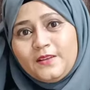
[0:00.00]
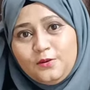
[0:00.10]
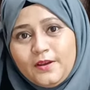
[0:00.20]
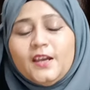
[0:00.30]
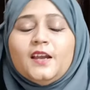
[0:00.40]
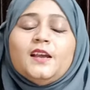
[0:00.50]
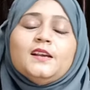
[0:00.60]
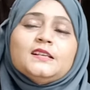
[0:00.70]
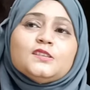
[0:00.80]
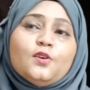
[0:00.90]
Okay,
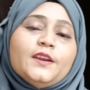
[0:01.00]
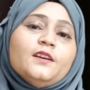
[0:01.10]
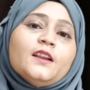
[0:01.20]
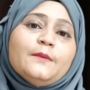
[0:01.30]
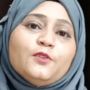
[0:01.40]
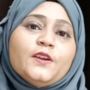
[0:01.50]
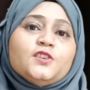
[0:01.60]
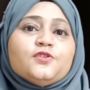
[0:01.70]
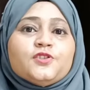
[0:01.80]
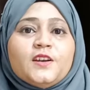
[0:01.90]
so here I'm going
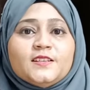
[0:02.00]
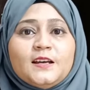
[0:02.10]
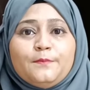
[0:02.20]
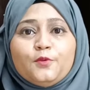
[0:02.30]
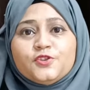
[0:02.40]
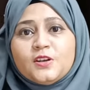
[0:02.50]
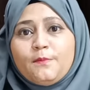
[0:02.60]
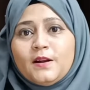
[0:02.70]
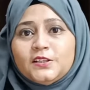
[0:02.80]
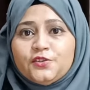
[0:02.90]
to share the approach
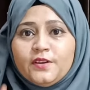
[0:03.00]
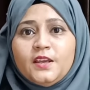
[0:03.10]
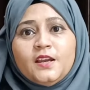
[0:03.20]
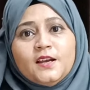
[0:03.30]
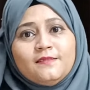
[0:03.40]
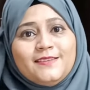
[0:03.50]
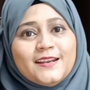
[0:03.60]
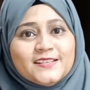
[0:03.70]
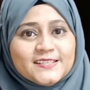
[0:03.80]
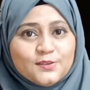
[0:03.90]
number 3.
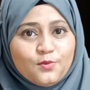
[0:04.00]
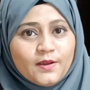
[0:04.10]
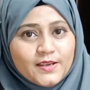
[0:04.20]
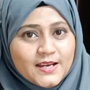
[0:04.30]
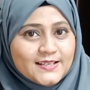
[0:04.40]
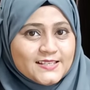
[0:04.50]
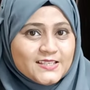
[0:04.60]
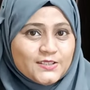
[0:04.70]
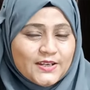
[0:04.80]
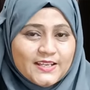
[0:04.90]
There is to create a
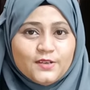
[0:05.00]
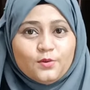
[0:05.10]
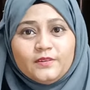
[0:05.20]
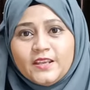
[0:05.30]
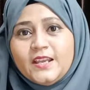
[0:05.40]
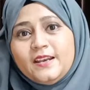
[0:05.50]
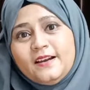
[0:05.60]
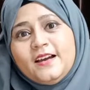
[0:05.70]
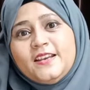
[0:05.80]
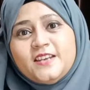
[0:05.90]
study routine.
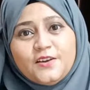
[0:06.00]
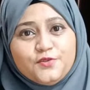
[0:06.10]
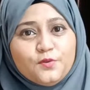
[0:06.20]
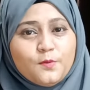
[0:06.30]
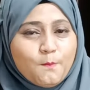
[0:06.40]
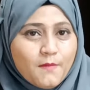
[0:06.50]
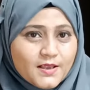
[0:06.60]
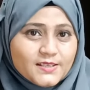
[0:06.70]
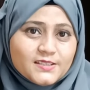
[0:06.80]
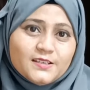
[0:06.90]
Now you
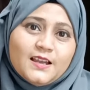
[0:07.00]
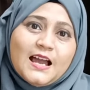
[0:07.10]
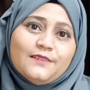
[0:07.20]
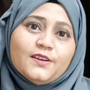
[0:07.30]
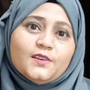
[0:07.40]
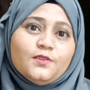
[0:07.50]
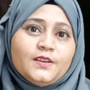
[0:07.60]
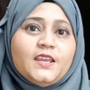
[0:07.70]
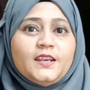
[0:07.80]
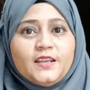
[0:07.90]
must have a
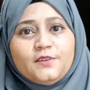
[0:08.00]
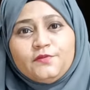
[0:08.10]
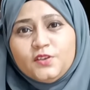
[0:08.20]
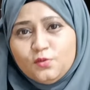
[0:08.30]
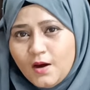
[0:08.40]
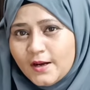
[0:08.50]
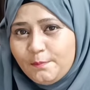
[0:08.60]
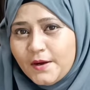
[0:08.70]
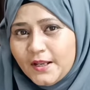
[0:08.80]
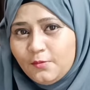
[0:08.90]
routine. If you are
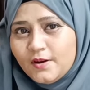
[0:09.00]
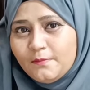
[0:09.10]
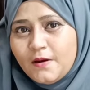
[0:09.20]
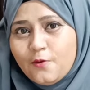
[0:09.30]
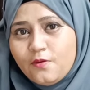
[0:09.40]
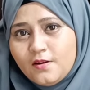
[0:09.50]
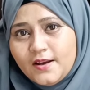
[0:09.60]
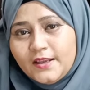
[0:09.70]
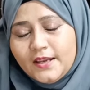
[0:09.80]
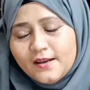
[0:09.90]
particular about
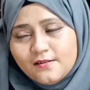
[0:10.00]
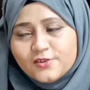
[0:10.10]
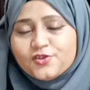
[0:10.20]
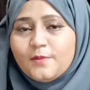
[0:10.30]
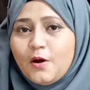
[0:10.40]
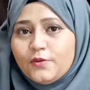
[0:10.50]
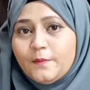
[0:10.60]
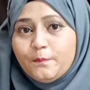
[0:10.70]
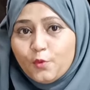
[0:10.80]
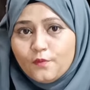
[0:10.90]
learning English, about
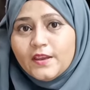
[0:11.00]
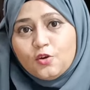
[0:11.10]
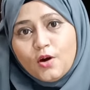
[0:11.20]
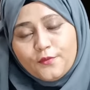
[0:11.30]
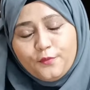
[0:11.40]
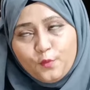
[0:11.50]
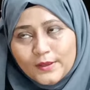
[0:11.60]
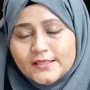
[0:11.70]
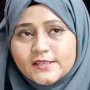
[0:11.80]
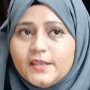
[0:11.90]
improving your
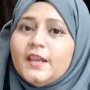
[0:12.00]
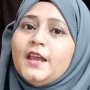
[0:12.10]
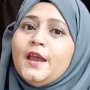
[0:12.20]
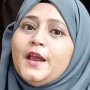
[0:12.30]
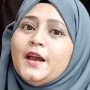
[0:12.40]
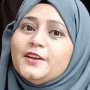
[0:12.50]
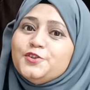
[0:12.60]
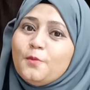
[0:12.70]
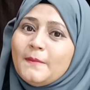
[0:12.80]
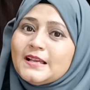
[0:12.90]
fluency,
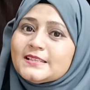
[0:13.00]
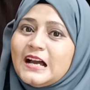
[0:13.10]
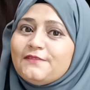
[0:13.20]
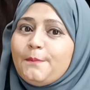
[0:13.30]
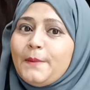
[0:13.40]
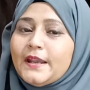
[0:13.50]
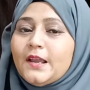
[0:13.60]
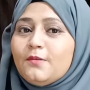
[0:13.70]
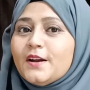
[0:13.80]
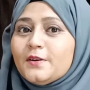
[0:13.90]
you must have a
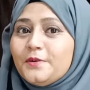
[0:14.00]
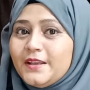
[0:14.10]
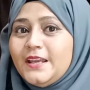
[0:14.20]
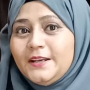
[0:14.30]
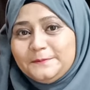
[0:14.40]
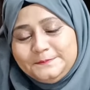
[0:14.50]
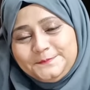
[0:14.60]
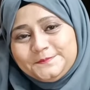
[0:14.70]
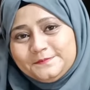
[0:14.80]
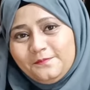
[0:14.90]
particular routine.
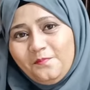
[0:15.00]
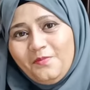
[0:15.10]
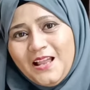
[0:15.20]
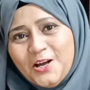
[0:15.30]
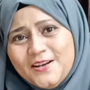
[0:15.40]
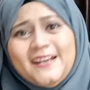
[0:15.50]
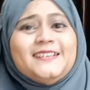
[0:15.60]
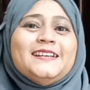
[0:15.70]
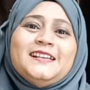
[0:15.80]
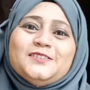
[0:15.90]

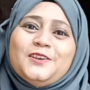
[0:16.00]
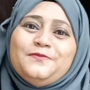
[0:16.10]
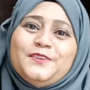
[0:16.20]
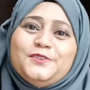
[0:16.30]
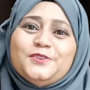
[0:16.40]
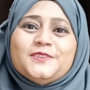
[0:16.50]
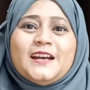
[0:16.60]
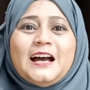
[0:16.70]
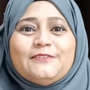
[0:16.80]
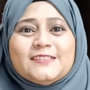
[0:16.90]
Alright, so if you don't
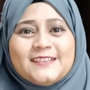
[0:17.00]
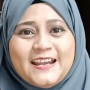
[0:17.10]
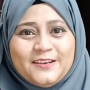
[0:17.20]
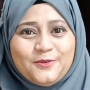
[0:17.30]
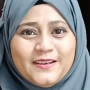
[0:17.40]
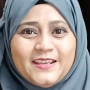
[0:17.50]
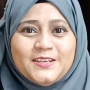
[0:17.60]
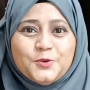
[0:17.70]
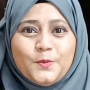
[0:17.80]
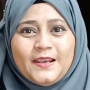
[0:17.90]
have a steady
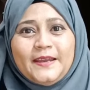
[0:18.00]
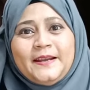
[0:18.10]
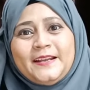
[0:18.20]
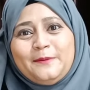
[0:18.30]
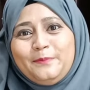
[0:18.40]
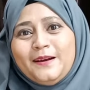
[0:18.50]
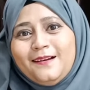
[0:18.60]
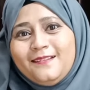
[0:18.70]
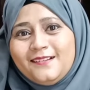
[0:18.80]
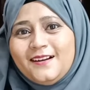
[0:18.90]
routine, you will end up
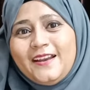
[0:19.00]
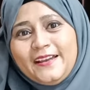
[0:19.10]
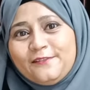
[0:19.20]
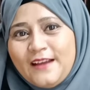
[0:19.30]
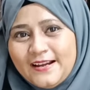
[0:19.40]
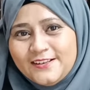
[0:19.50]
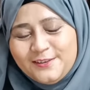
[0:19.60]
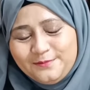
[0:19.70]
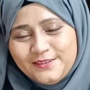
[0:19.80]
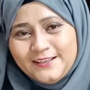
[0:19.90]
learning
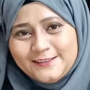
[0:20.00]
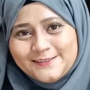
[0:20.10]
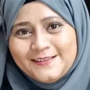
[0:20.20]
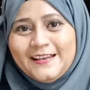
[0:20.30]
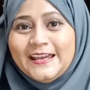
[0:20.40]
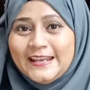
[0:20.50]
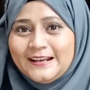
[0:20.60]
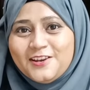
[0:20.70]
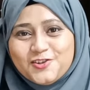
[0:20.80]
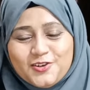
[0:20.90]
random things in
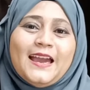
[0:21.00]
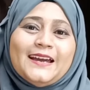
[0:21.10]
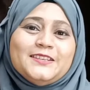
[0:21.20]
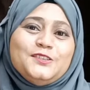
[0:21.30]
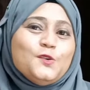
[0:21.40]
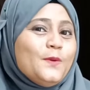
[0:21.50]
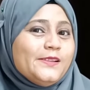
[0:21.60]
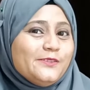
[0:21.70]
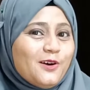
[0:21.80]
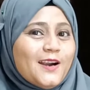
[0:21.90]
English, and you
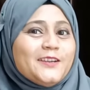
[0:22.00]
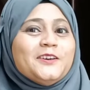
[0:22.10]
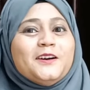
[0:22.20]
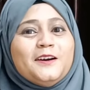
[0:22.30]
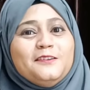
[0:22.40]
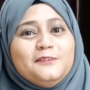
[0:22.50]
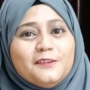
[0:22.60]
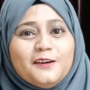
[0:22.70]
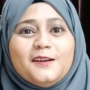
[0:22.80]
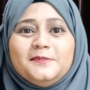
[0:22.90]
will not
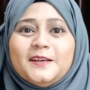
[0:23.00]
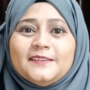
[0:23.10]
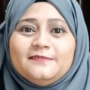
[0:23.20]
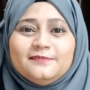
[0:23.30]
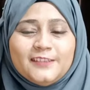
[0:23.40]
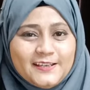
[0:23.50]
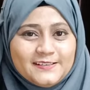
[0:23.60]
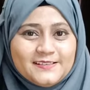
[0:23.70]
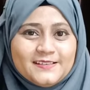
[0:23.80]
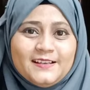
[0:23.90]
learn the
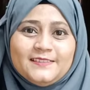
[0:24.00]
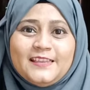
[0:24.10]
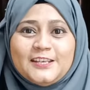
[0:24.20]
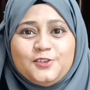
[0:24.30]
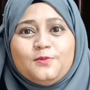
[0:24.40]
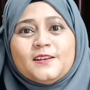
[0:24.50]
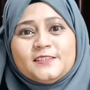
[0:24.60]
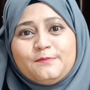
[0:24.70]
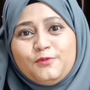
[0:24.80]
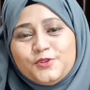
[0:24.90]
things that you are
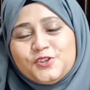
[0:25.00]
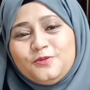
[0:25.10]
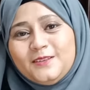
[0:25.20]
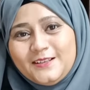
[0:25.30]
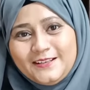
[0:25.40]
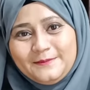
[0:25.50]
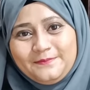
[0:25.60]
supposed to learn.